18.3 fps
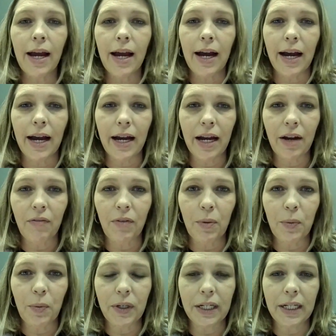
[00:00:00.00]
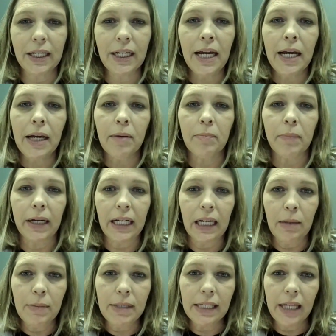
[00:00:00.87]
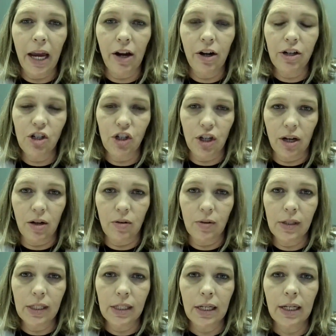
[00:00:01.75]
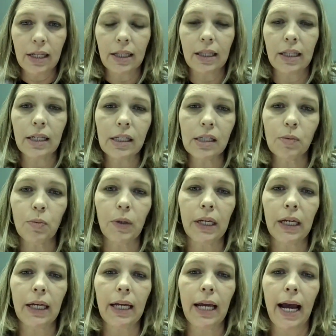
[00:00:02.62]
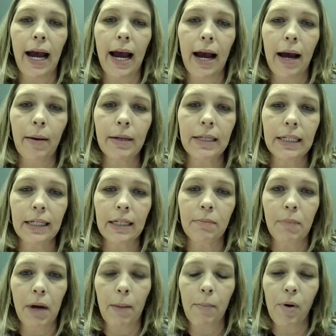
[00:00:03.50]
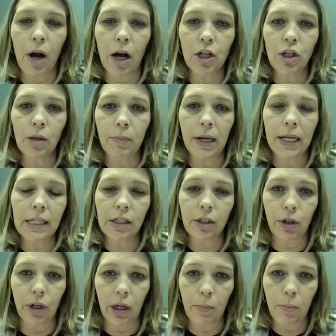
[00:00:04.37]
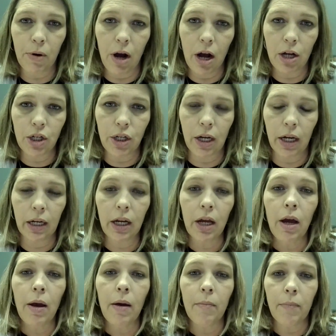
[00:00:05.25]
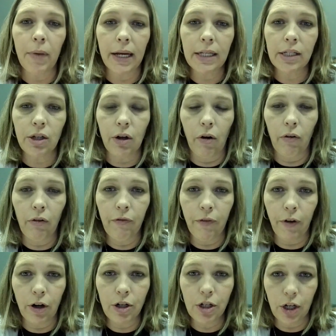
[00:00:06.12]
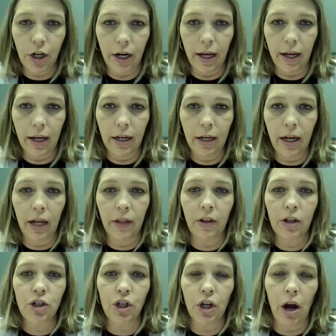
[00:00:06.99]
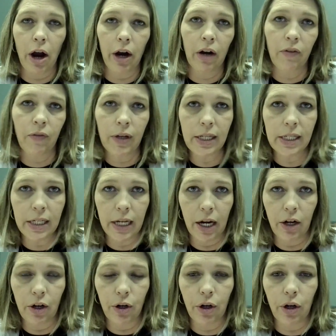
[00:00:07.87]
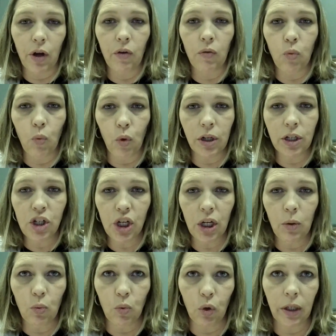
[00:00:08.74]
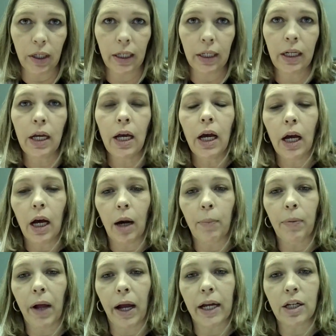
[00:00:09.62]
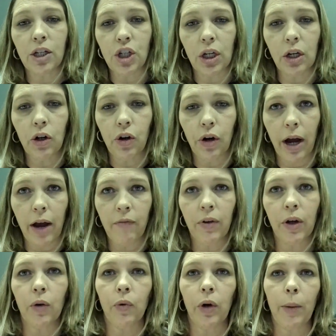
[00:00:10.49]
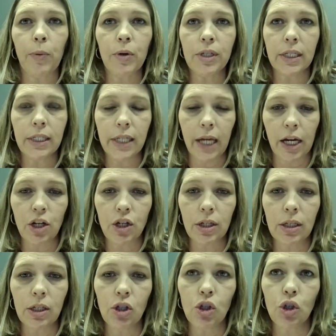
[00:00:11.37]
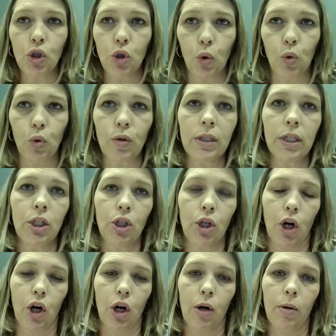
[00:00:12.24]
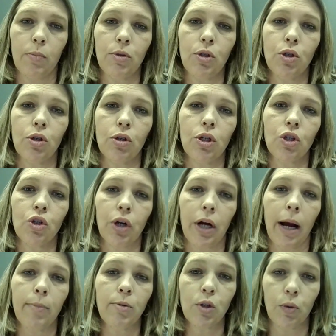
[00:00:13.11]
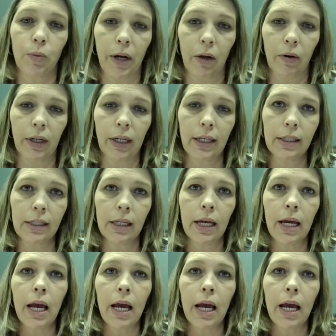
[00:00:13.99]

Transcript: Hi everyone, my name is Karen Jones. This week I did my project-based learning project based on first grade and the geography standard of 1G1, applying geographic representations, tools, and terms to describe surroundings.